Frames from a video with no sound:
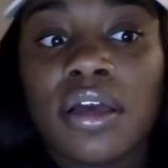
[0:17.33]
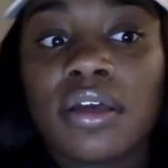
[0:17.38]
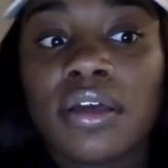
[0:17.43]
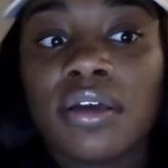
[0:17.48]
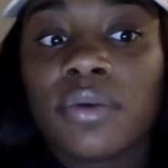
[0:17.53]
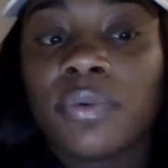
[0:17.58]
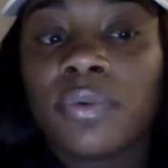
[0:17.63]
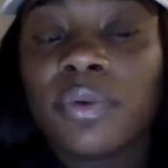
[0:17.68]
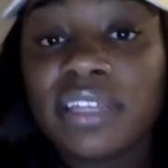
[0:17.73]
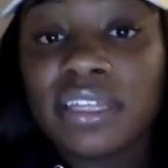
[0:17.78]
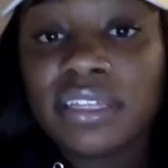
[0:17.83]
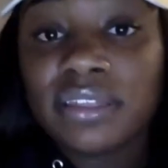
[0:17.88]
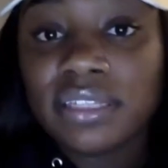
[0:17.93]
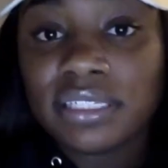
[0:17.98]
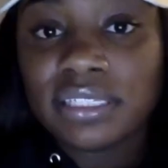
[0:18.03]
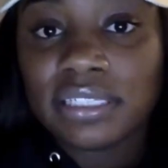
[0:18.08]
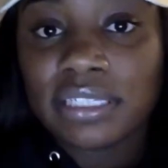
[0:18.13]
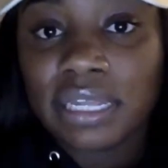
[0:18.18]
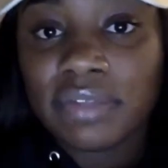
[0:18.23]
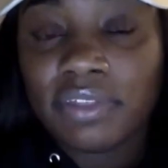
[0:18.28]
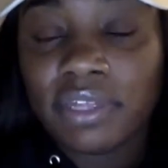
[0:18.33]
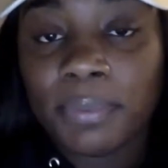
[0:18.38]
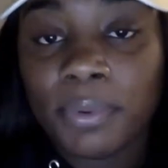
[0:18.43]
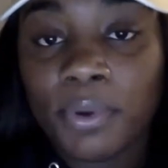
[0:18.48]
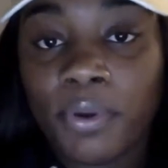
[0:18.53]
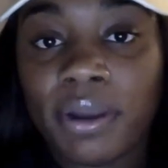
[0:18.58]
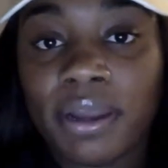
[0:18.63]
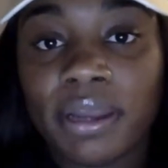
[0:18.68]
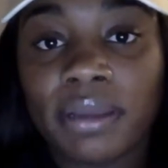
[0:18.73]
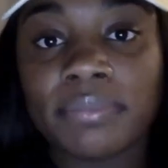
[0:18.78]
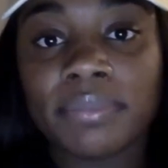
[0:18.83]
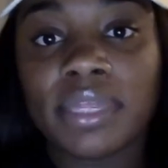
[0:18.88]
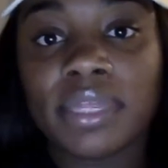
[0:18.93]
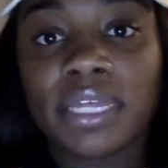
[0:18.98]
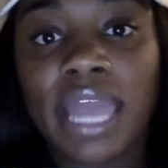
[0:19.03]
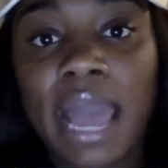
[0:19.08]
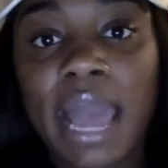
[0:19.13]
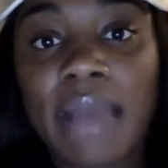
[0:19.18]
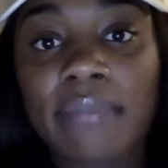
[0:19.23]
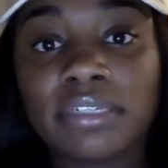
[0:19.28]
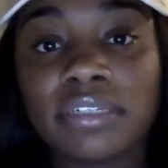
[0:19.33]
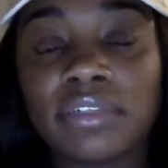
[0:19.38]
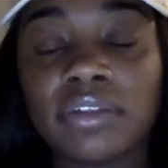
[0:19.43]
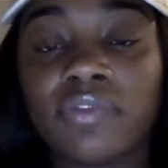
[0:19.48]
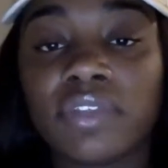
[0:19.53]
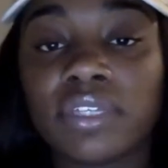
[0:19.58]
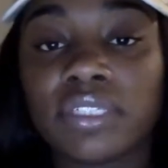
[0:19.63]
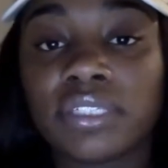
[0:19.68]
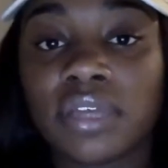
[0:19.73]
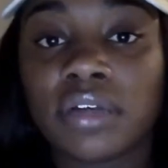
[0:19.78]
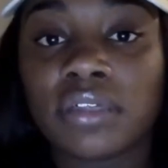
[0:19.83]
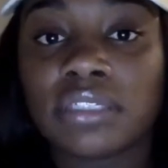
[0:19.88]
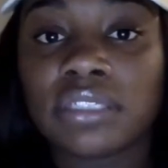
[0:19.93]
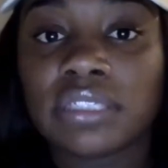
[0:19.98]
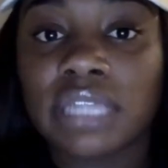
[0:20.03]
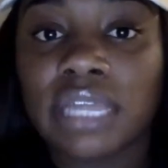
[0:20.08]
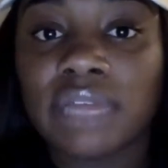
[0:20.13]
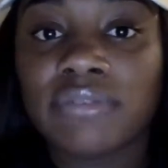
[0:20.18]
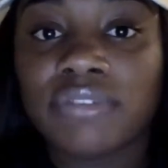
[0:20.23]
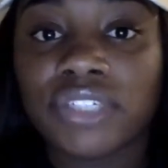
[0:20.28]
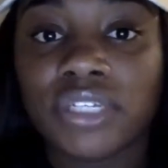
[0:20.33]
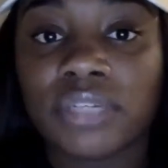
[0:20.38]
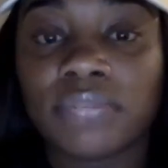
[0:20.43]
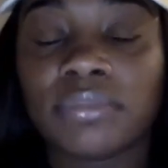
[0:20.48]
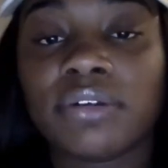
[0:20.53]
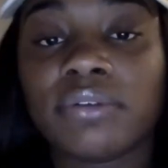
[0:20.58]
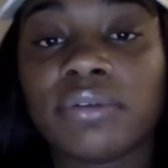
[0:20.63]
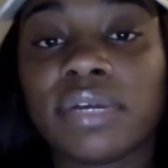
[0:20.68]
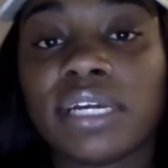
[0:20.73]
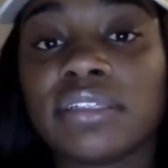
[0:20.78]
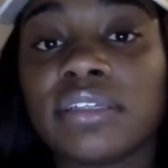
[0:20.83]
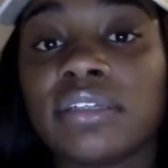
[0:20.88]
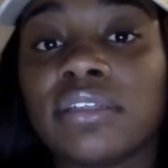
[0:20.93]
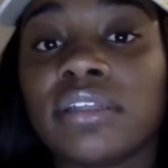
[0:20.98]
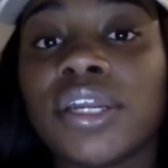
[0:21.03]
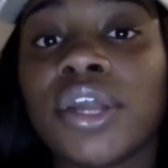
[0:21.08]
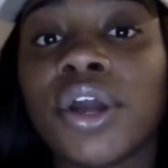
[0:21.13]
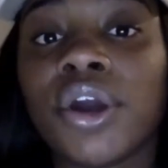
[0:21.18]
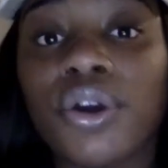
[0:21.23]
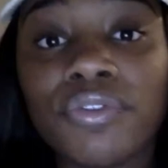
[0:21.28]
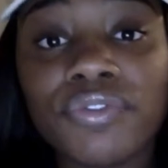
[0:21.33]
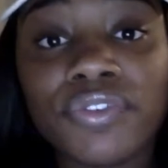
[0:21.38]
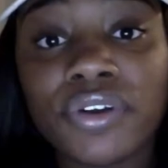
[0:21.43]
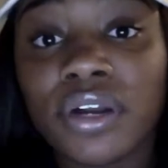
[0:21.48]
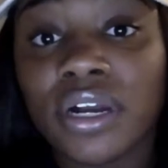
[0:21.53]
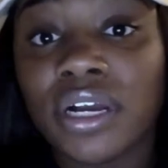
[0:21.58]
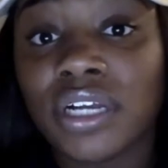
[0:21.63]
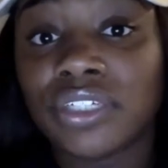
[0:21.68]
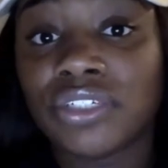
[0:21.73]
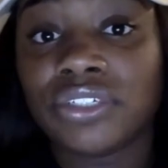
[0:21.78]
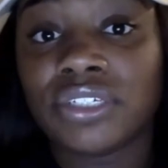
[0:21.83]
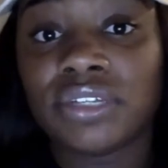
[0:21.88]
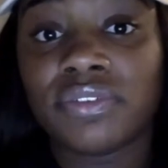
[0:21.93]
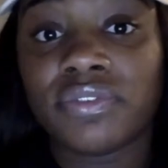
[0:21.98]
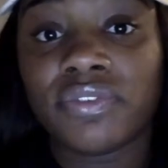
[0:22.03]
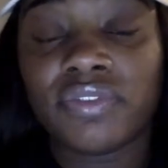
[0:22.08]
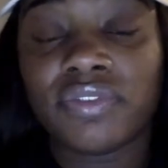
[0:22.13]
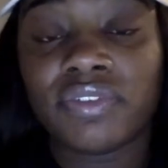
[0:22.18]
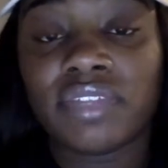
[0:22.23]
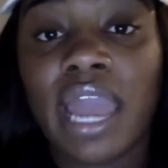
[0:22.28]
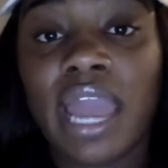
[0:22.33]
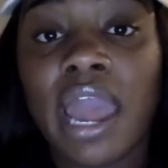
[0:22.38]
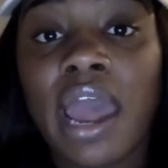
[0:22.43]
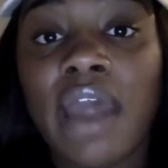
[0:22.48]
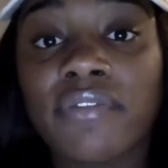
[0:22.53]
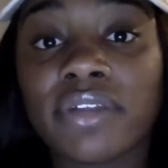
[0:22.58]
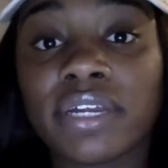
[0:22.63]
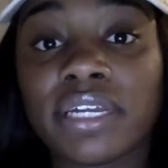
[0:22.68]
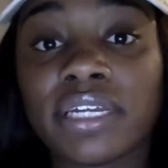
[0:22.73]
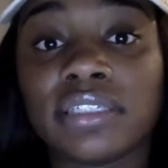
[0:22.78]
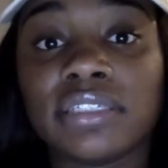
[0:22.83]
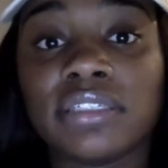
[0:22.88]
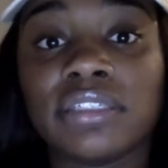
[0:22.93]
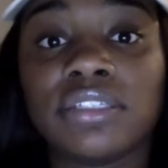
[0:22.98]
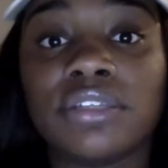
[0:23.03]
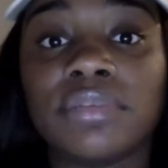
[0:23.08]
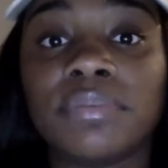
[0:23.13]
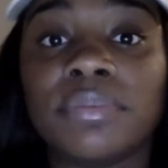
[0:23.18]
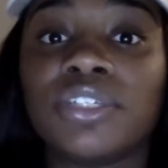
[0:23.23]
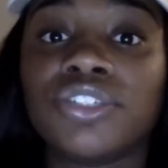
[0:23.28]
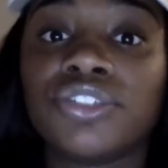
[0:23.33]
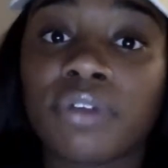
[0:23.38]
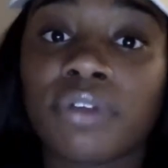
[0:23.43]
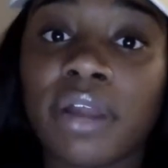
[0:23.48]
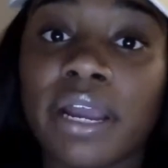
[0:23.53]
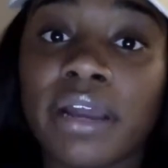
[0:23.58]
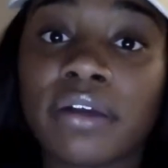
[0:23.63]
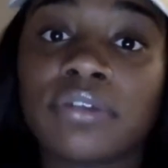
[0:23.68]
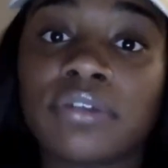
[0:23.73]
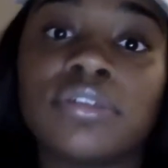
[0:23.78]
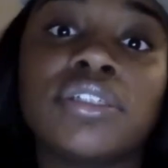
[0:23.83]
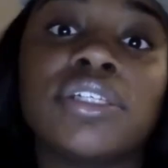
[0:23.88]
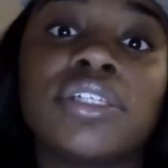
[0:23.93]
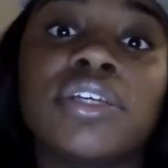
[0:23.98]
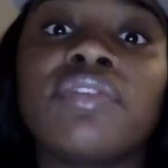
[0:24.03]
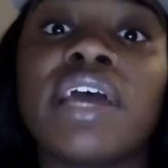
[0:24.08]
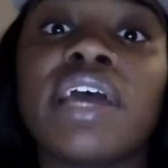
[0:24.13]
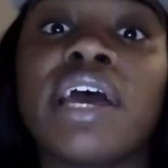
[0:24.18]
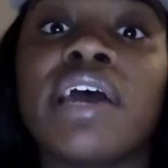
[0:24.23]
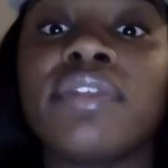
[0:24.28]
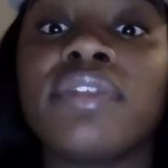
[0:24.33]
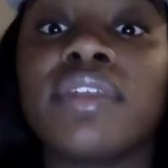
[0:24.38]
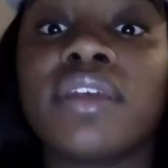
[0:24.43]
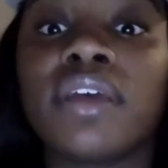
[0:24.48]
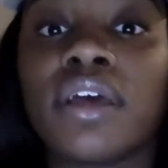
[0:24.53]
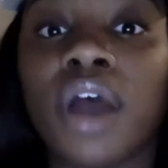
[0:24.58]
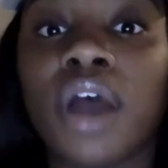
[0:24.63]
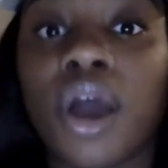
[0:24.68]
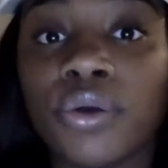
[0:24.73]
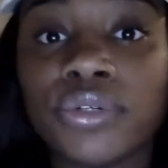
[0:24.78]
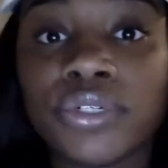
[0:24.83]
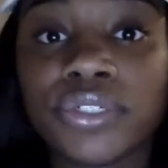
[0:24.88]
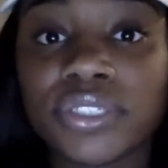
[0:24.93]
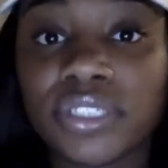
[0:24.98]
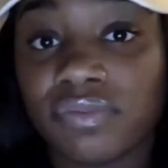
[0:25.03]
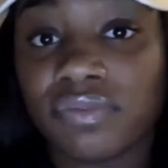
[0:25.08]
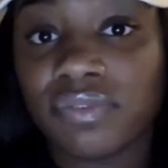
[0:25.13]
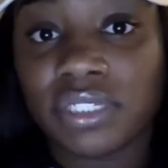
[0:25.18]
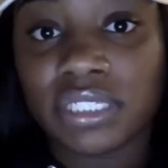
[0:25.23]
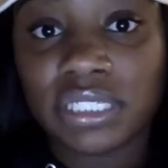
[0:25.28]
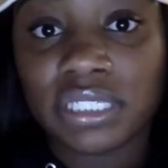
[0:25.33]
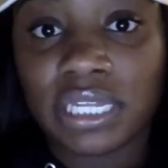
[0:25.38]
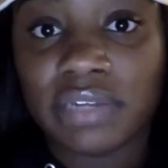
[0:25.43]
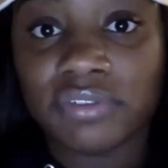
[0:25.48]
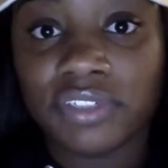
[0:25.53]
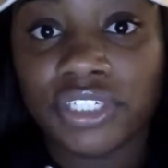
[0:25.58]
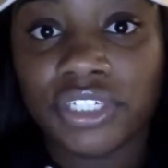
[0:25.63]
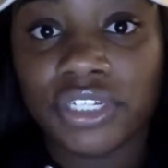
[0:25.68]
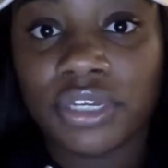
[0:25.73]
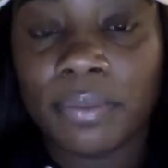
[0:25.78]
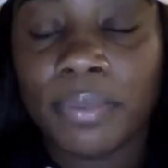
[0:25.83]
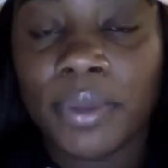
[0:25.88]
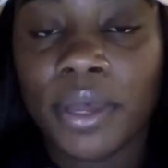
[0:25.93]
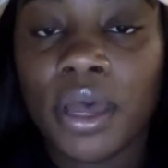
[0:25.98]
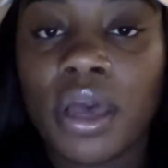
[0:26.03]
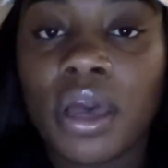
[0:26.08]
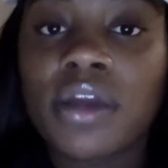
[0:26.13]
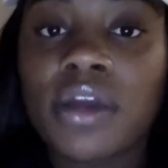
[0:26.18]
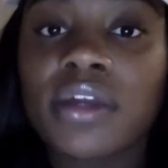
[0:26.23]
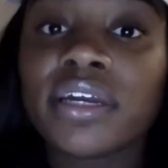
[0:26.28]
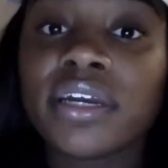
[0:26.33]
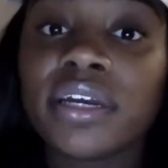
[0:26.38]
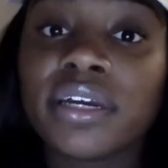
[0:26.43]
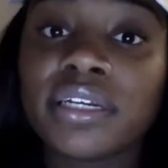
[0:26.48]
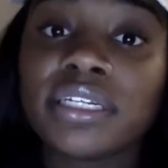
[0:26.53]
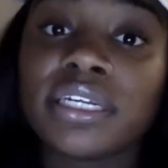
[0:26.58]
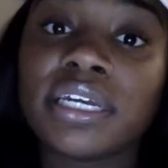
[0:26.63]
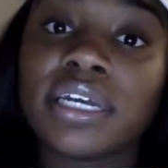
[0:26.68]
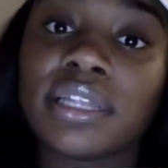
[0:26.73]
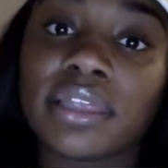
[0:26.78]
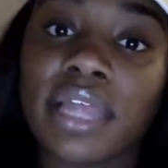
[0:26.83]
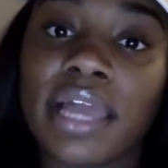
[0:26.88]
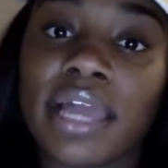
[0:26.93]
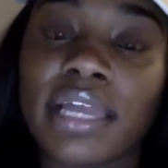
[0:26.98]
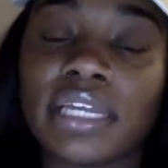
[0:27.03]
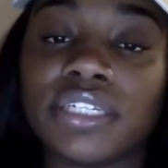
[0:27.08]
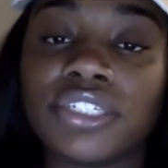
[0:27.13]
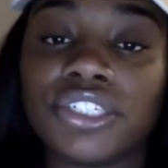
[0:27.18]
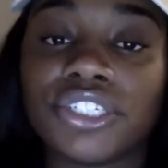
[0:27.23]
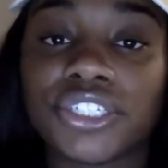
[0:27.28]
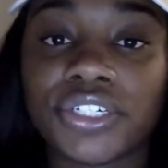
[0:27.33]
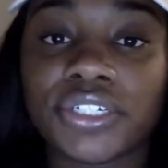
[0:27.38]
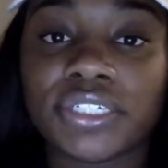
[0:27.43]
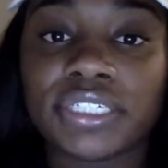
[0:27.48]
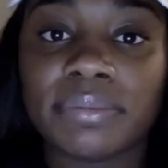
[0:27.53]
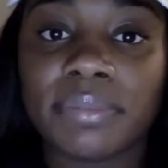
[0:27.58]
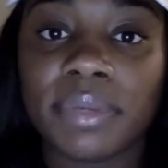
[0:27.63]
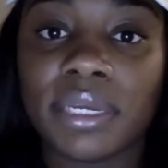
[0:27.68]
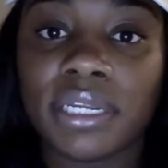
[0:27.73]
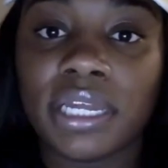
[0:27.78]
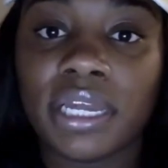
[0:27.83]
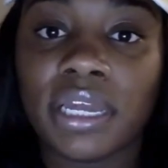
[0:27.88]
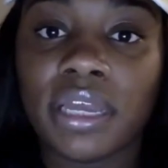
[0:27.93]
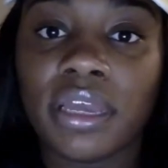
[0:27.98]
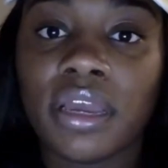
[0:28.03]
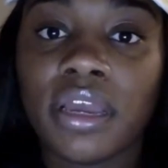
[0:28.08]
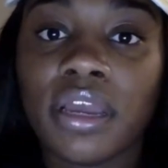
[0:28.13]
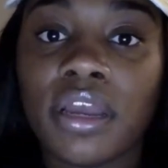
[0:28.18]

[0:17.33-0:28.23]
Within this lengthy poem, the captain of the Zong slave ship directed that over 150 Africans to be drowned so that the owners of the slave ship could collect insurance money.